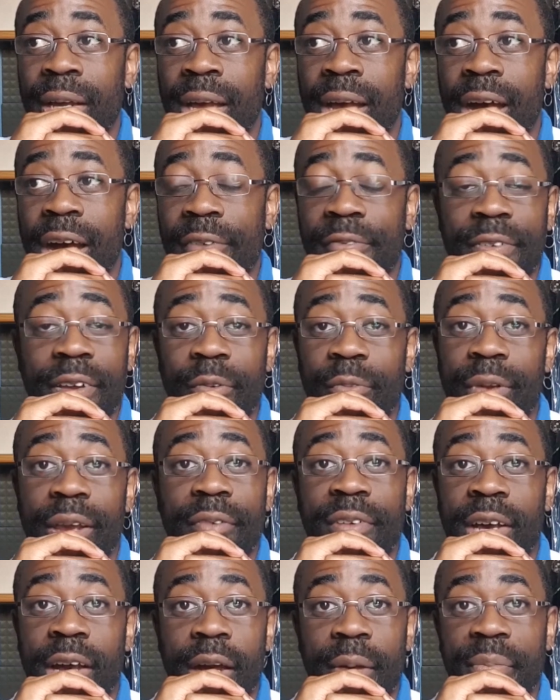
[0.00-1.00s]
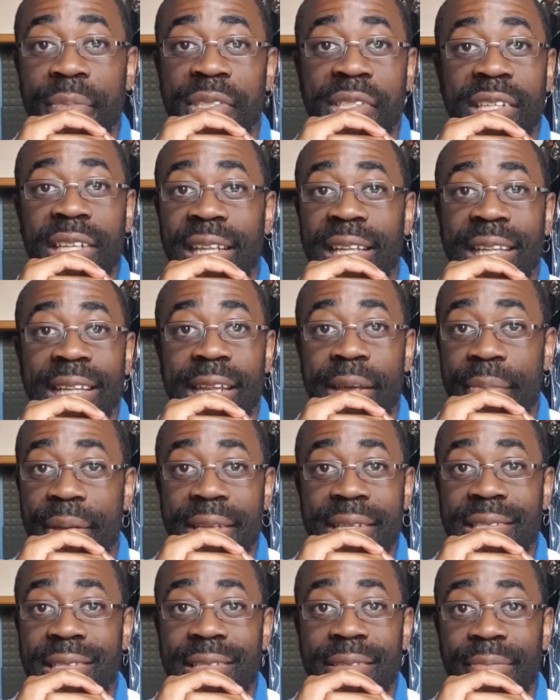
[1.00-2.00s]
I think we have come to the
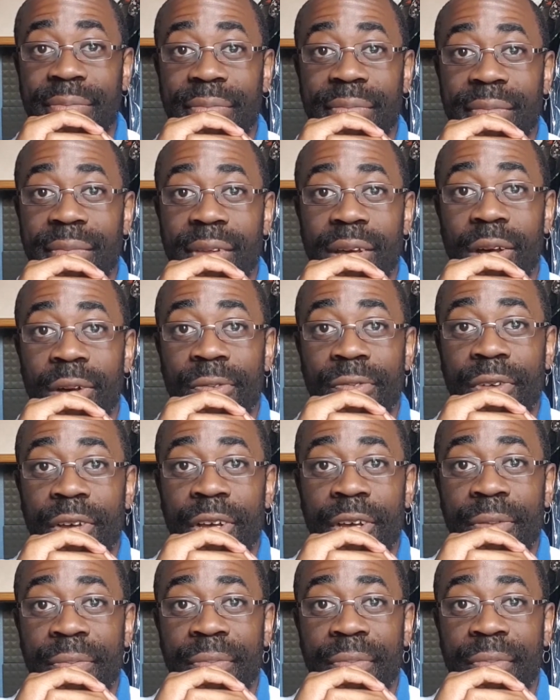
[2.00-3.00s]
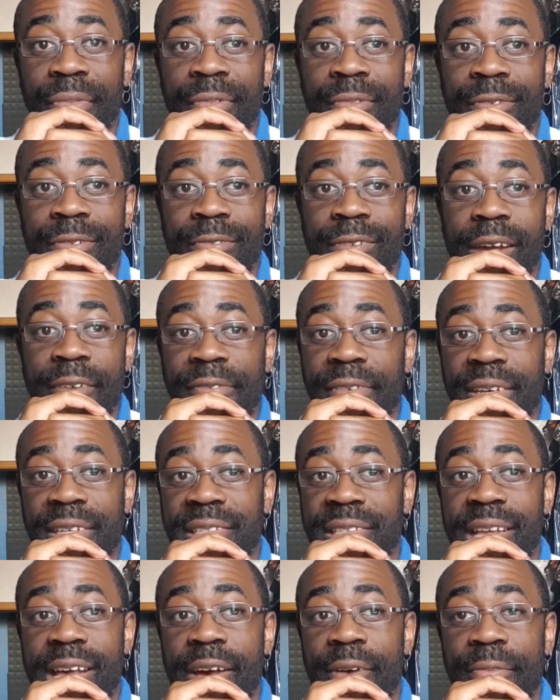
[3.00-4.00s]
limits of
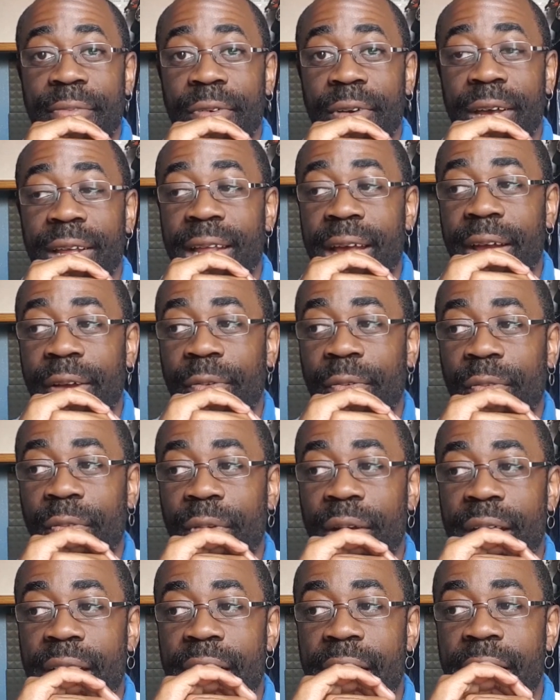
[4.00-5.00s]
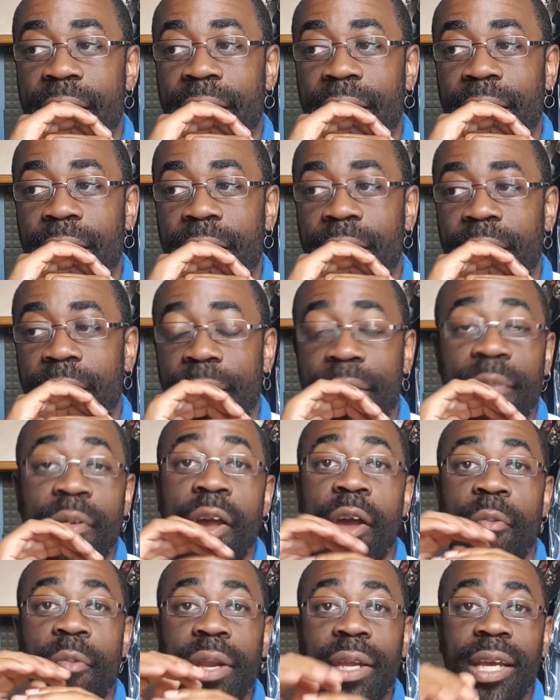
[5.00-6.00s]
graphics now, boy. Like,
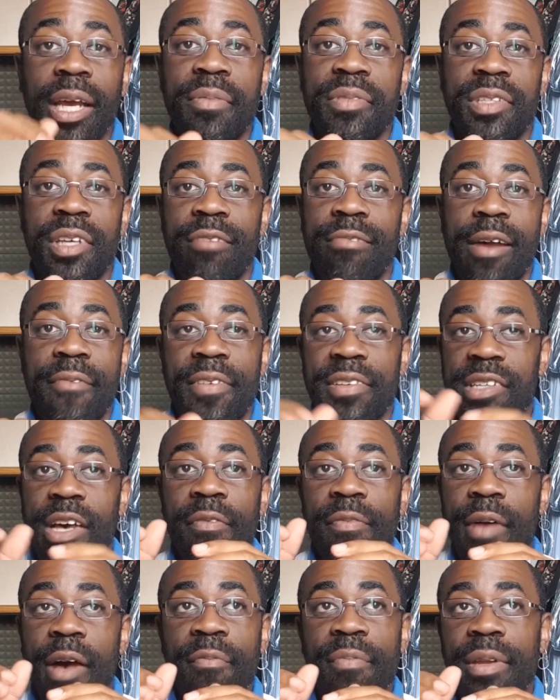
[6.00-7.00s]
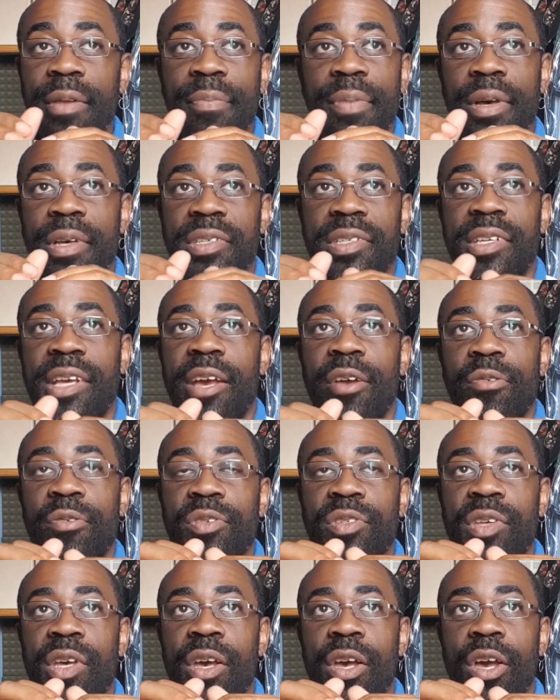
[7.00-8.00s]
when it comes to graphics, I've been a person here
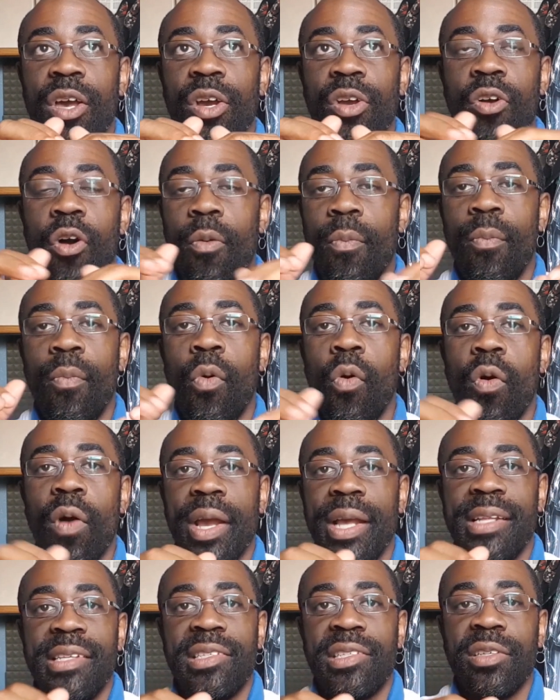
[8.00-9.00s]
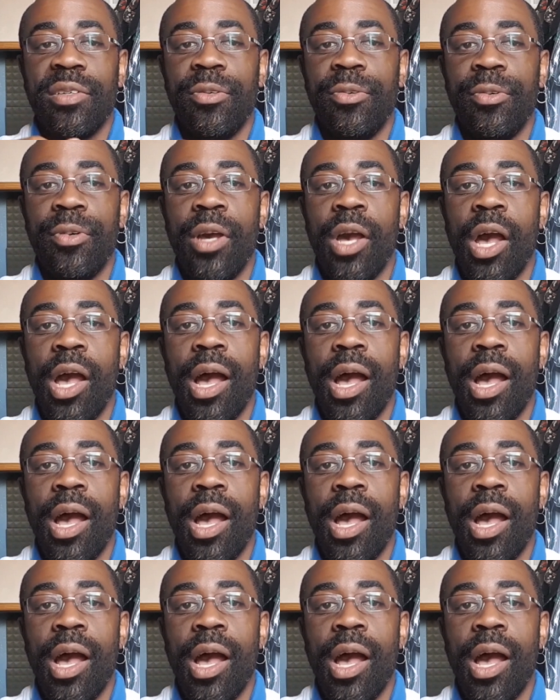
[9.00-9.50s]
who's got more into